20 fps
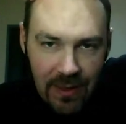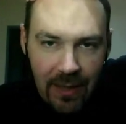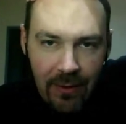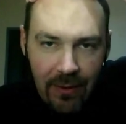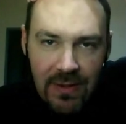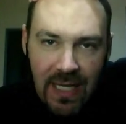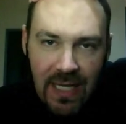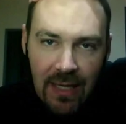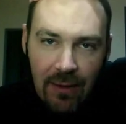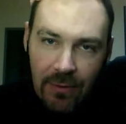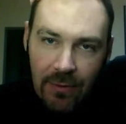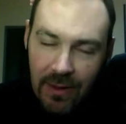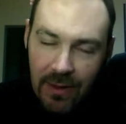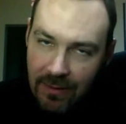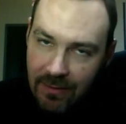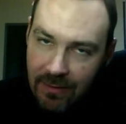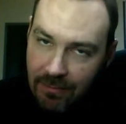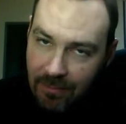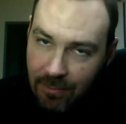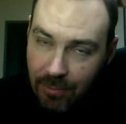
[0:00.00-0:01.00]
I was out with
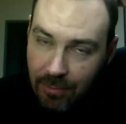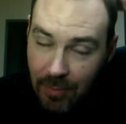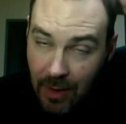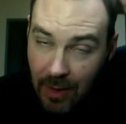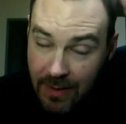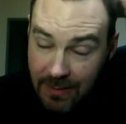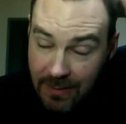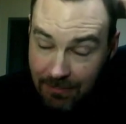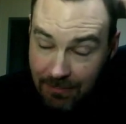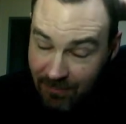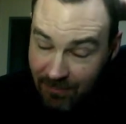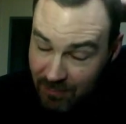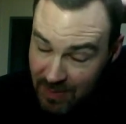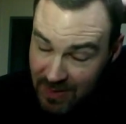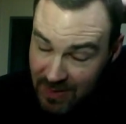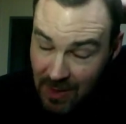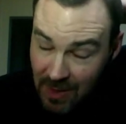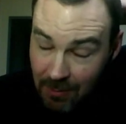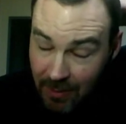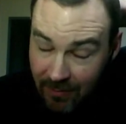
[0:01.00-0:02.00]
a
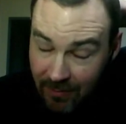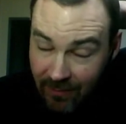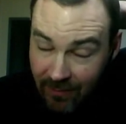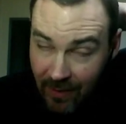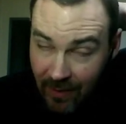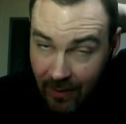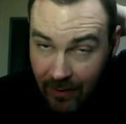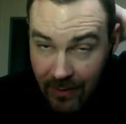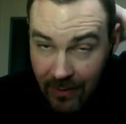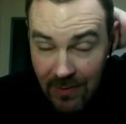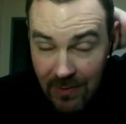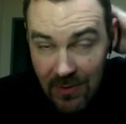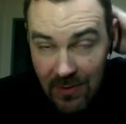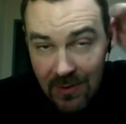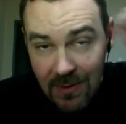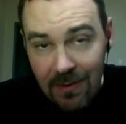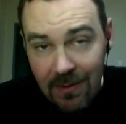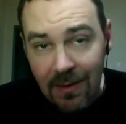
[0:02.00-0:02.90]
stomach virus,